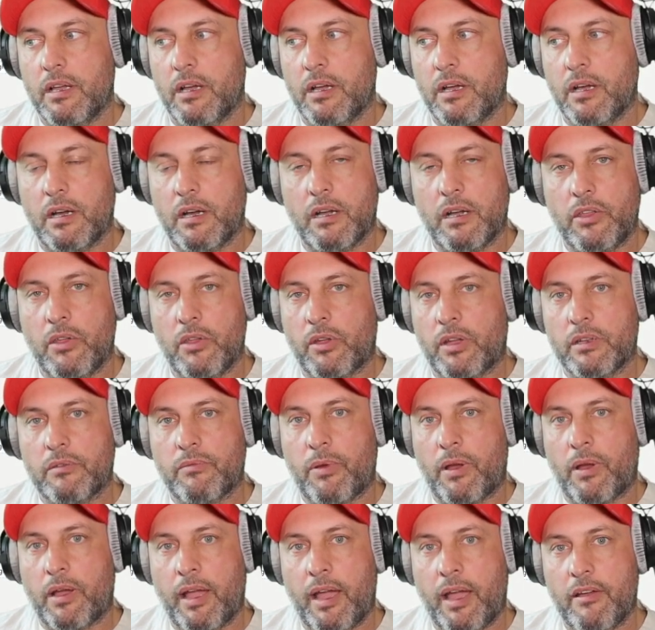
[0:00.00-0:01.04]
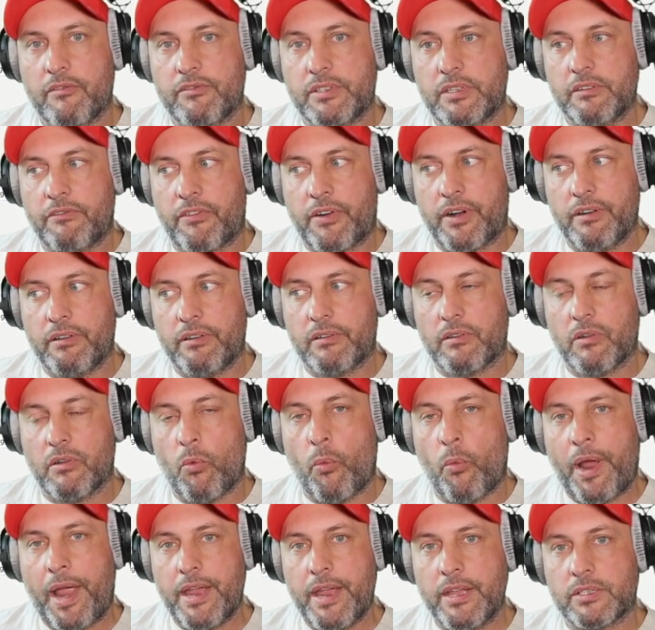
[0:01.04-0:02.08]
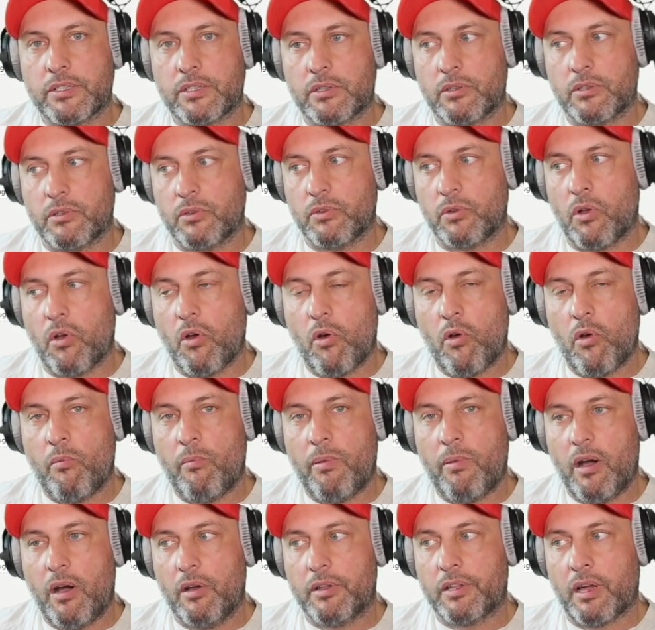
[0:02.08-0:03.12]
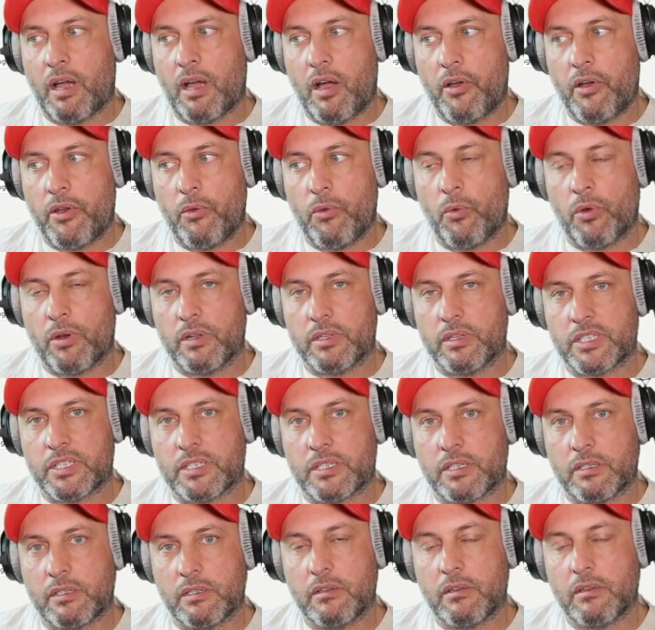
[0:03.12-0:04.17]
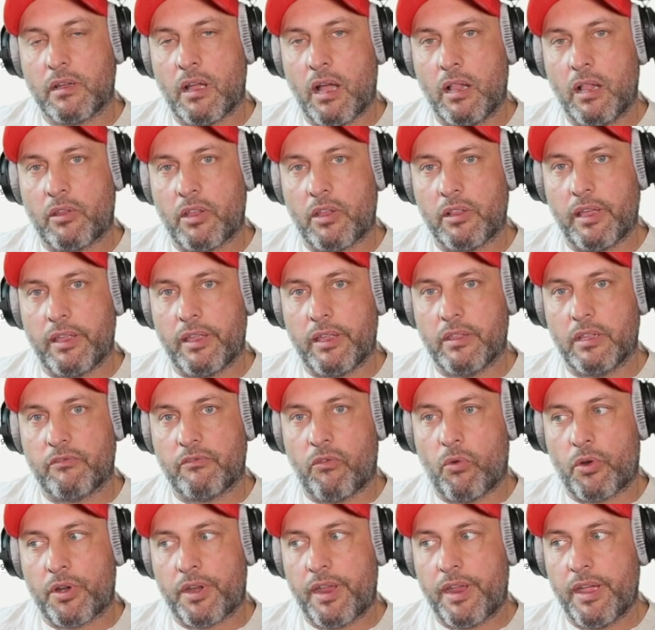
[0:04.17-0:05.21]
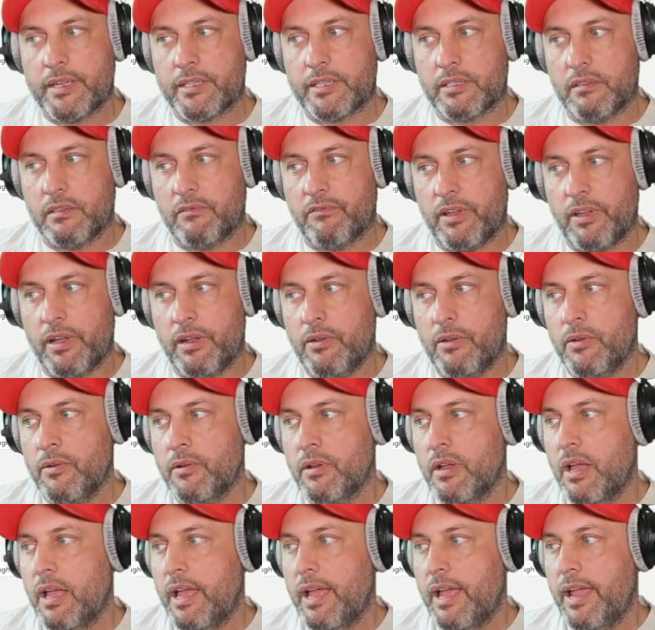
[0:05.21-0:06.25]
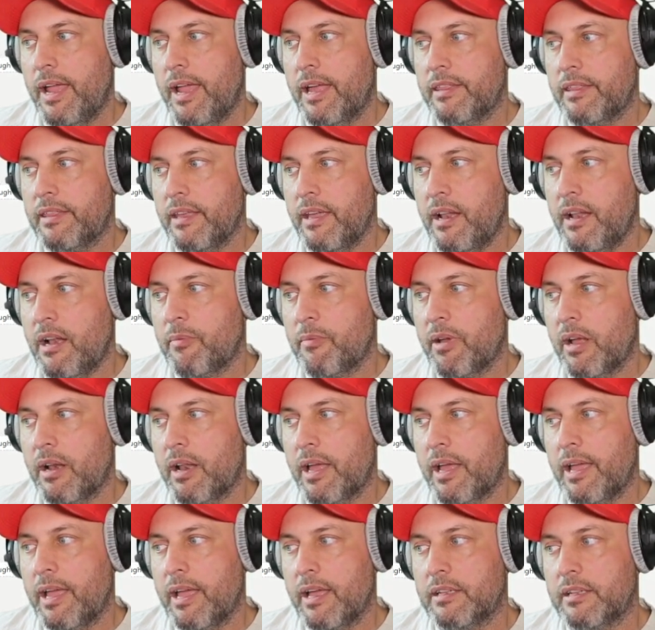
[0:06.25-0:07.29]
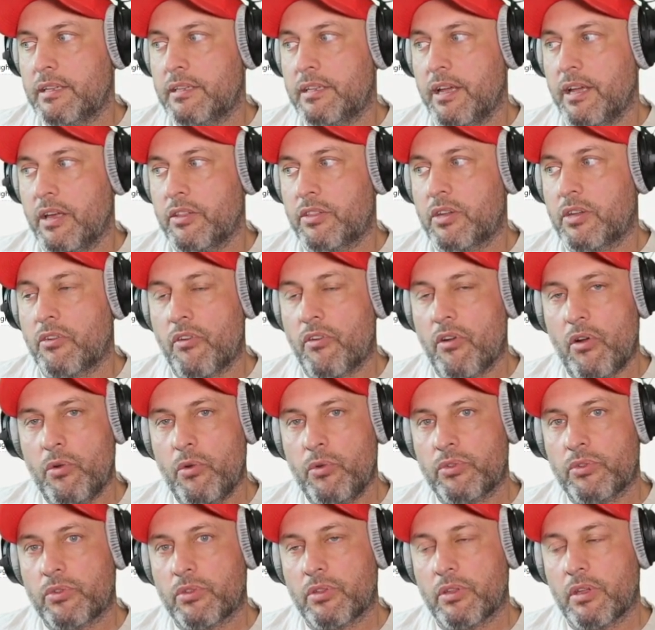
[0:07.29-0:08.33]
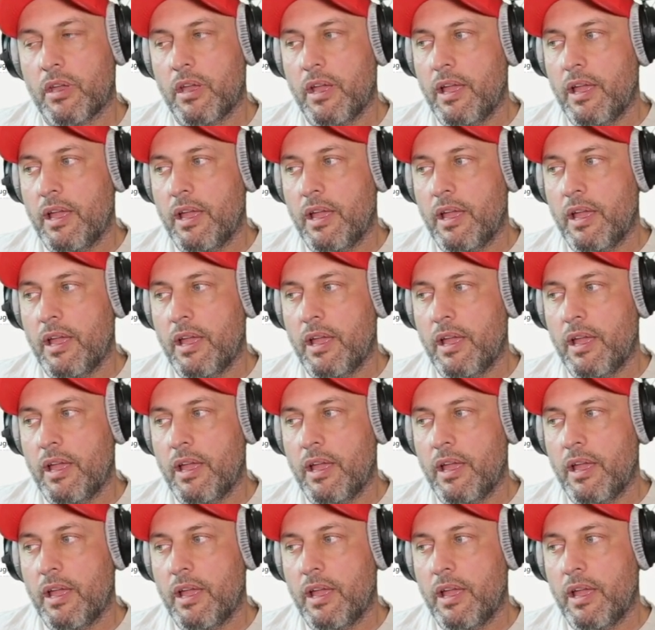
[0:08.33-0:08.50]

Uh, you could have different ways to go about how you want to calculate that forecasted value. And then I'm gonna add death growth